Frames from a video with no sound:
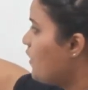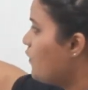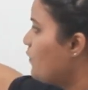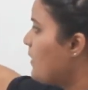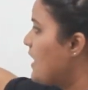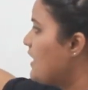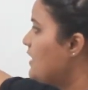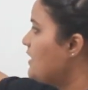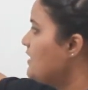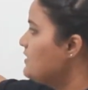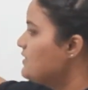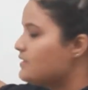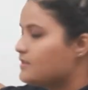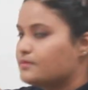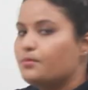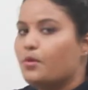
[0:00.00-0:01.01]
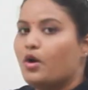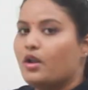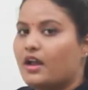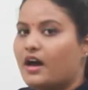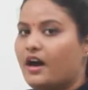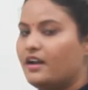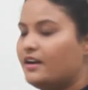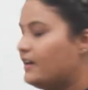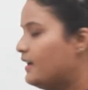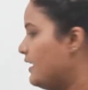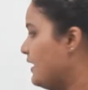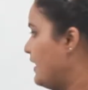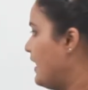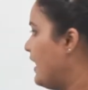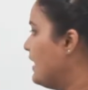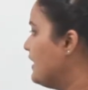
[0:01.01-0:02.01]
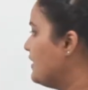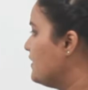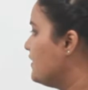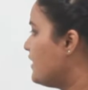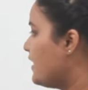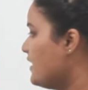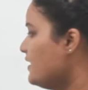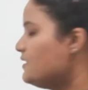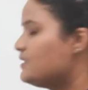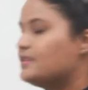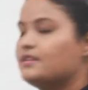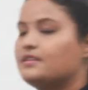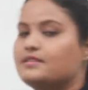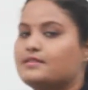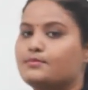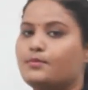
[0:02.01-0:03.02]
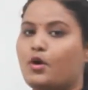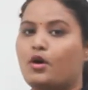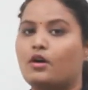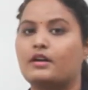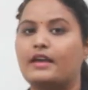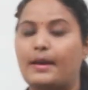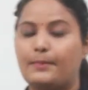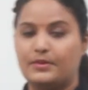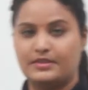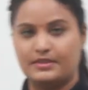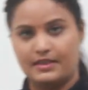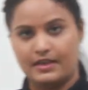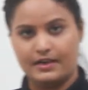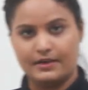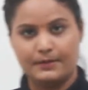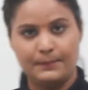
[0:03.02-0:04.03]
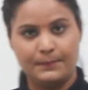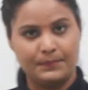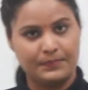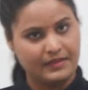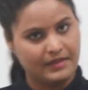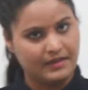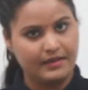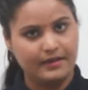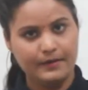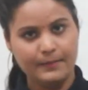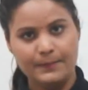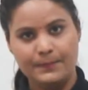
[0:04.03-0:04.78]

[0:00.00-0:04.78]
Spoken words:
One is small r, another is capital R. Clear?